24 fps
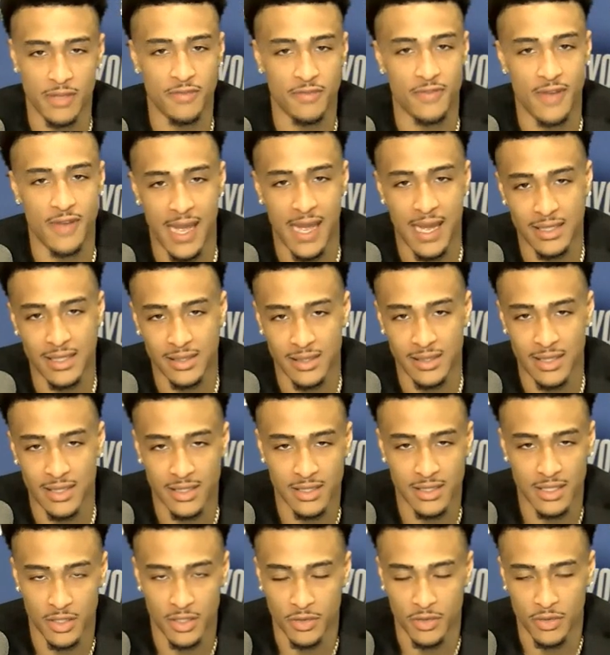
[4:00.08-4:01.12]
fast. That's,
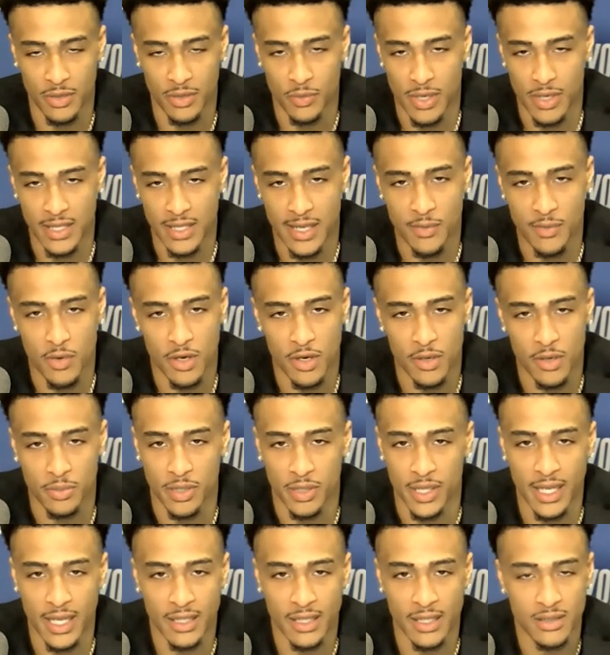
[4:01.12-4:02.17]
the way they want to
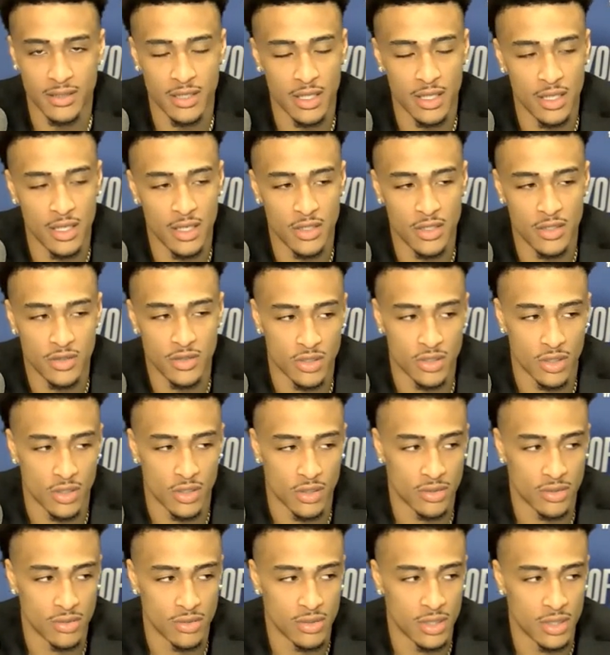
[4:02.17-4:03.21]
play.
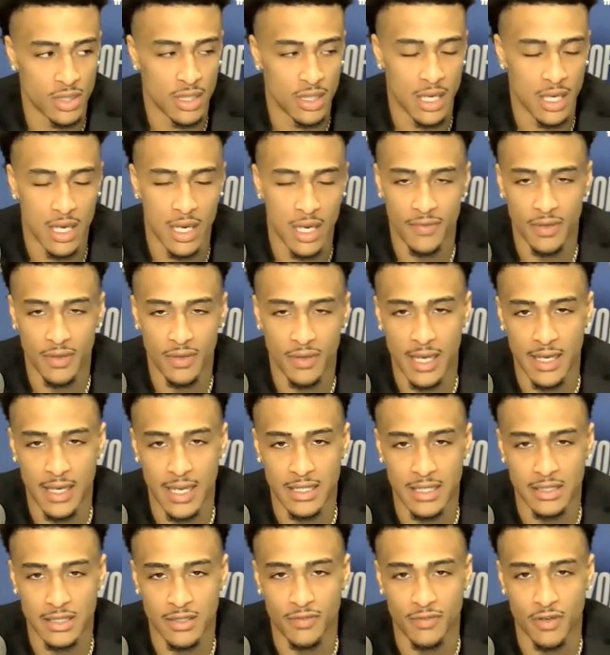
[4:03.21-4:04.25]
So I feel like
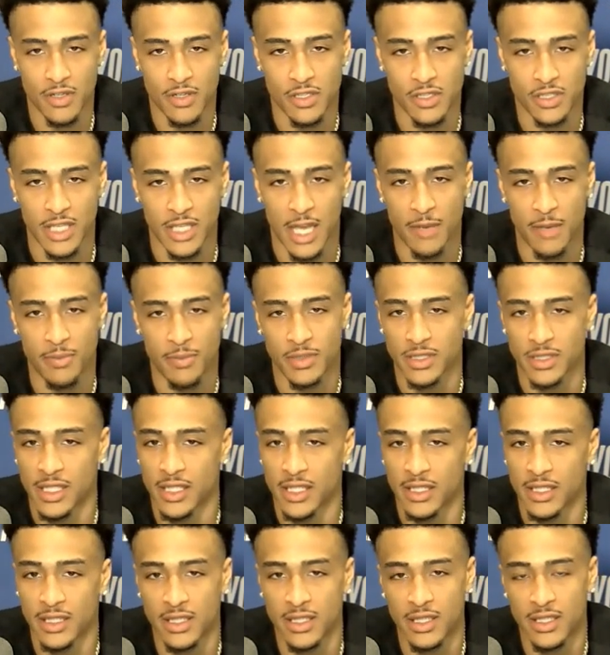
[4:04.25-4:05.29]
that's the first step.
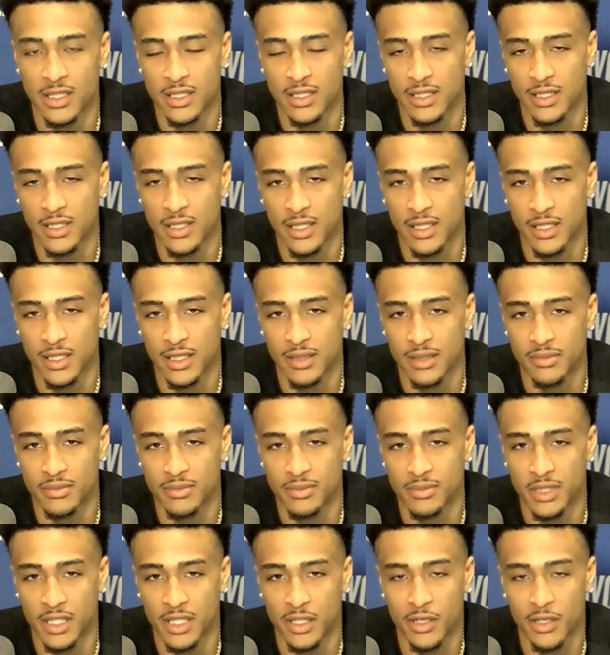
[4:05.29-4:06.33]
And
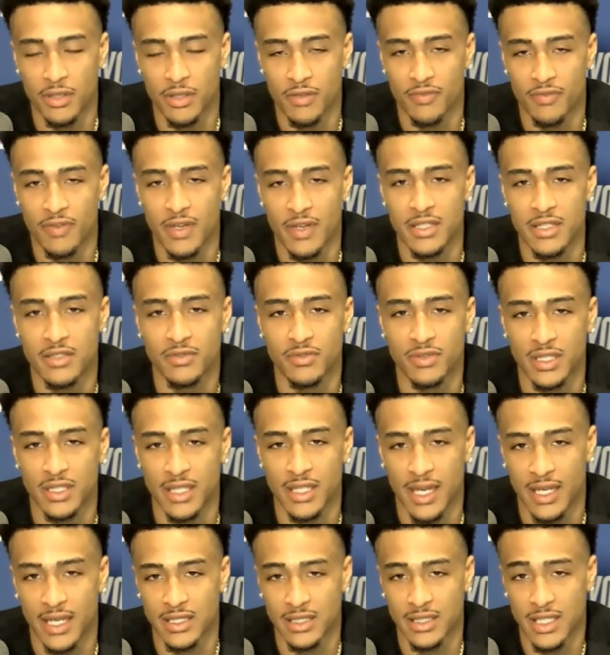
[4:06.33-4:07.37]
then, defensively,
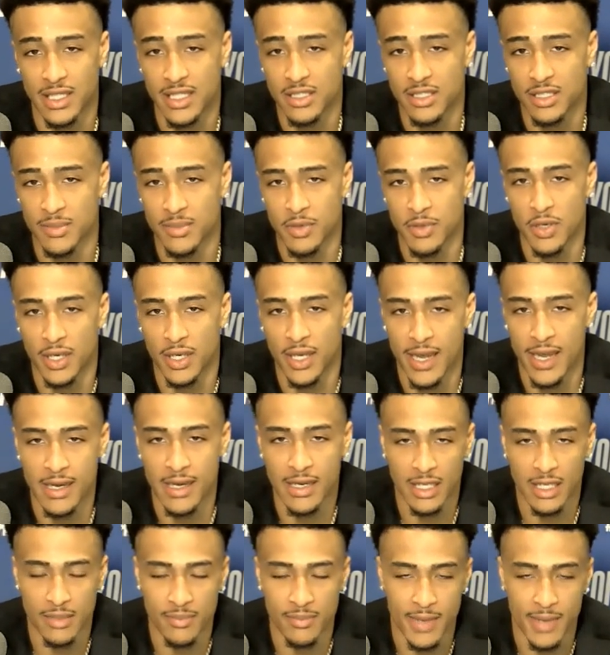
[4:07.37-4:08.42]
like I said,
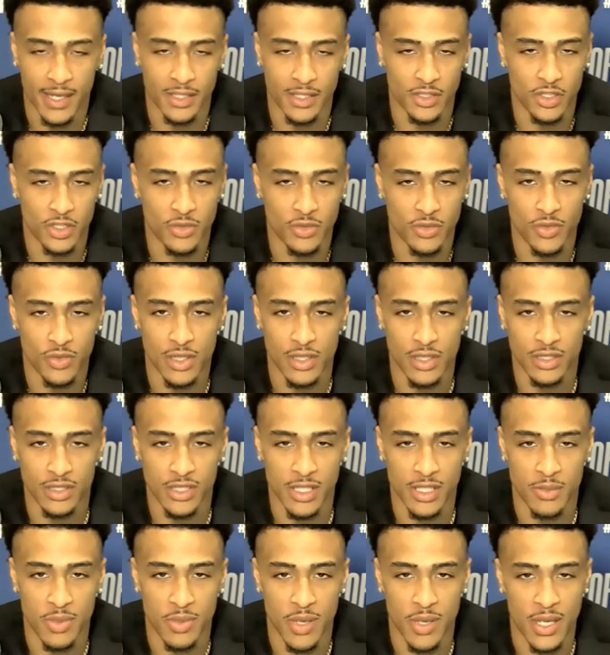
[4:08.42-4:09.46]
communicating and making sure we're on the
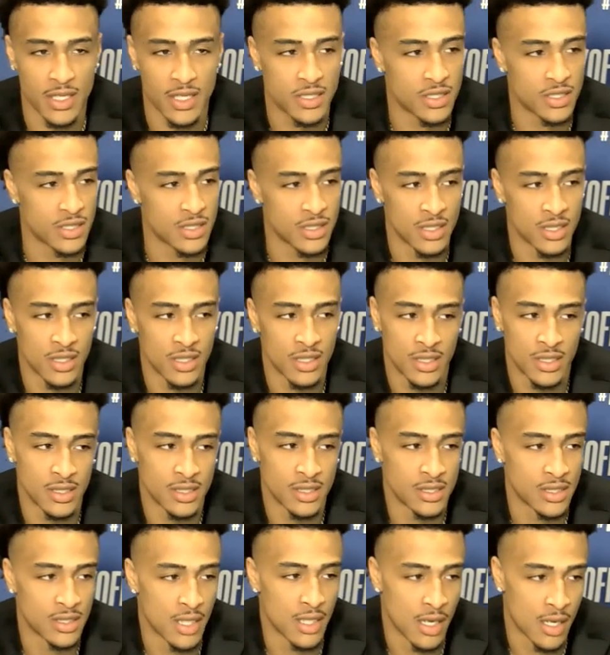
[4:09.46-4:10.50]
same page.
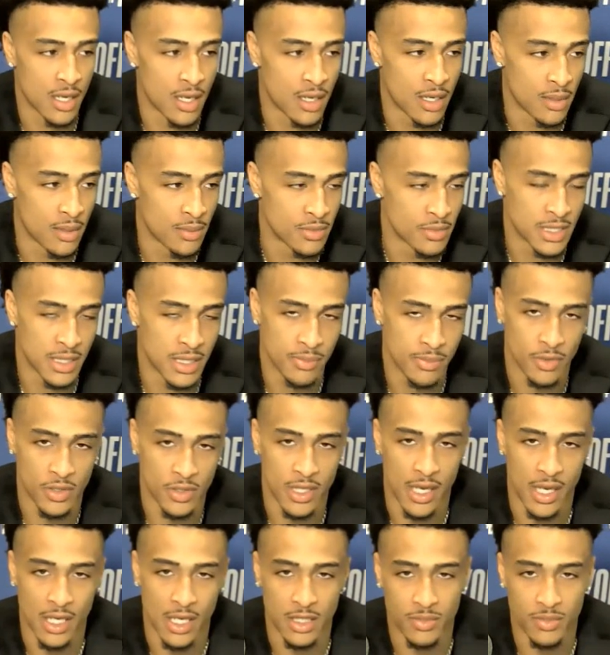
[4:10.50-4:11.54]
Simple
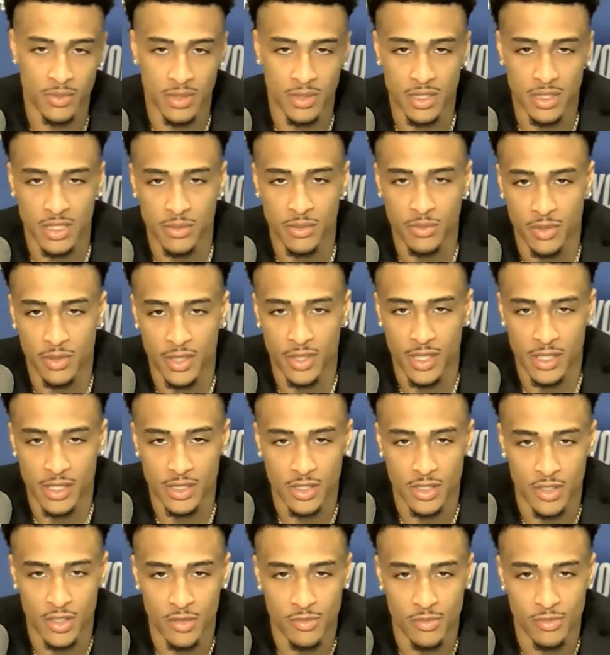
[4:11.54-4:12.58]
things, but the simple things,
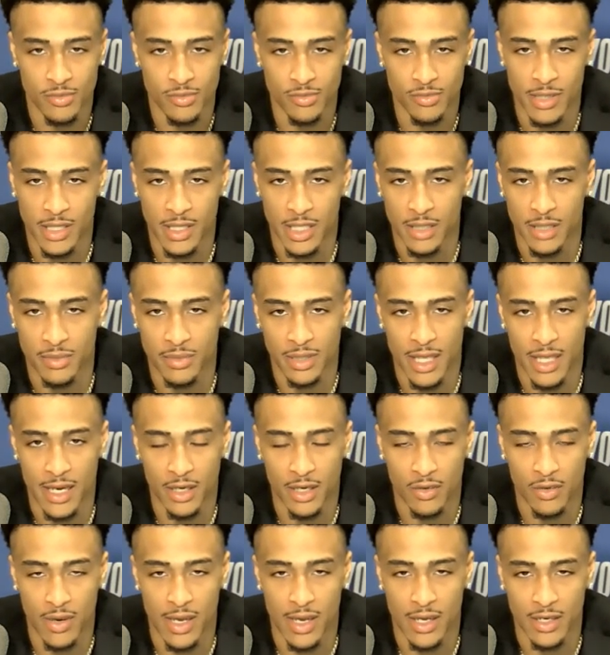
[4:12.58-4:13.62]
make up a lot
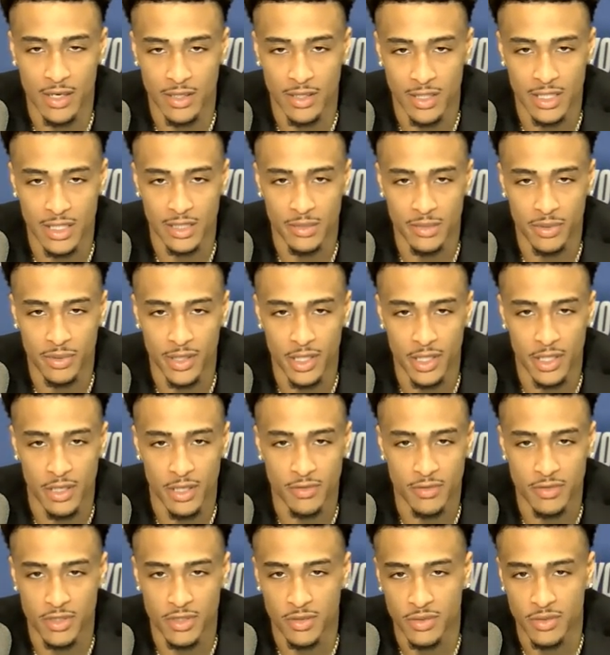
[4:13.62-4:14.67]
of ground in the
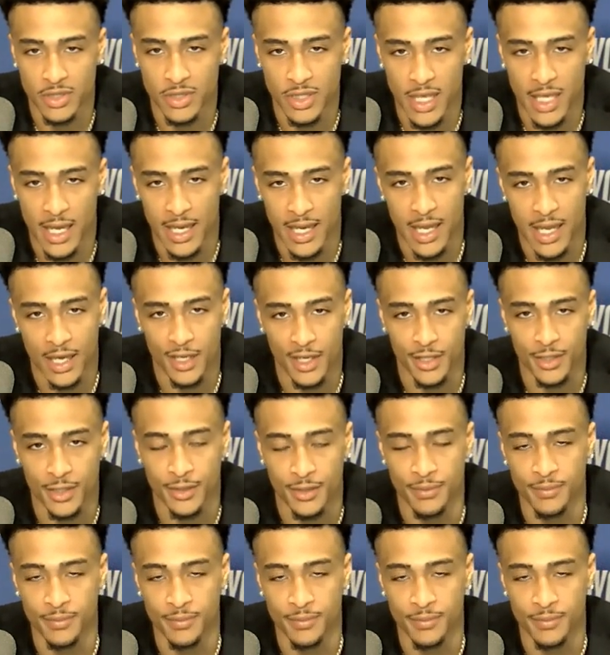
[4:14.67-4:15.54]
playoffs. So we just got to lock in.